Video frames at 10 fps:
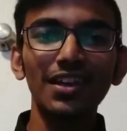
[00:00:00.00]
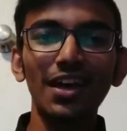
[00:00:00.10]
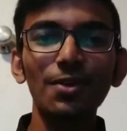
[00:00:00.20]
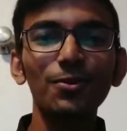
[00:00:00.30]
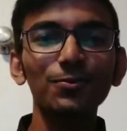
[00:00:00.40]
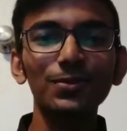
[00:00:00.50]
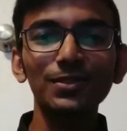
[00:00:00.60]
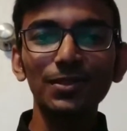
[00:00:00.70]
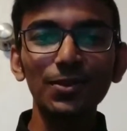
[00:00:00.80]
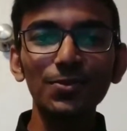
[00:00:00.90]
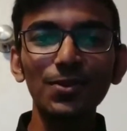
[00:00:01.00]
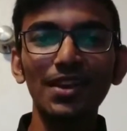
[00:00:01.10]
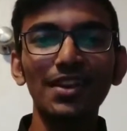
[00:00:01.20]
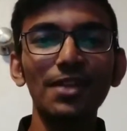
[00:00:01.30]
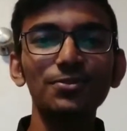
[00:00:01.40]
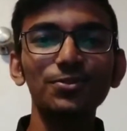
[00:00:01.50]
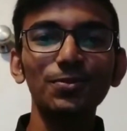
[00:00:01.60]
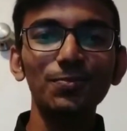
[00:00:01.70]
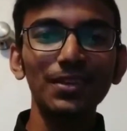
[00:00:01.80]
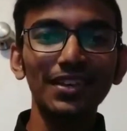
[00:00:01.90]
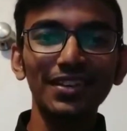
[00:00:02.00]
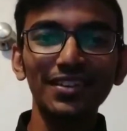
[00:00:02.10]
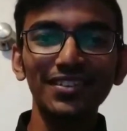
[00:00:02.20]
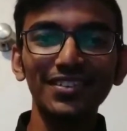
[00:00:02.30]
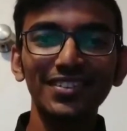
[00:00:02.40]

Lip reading: I always love and enjoy being here.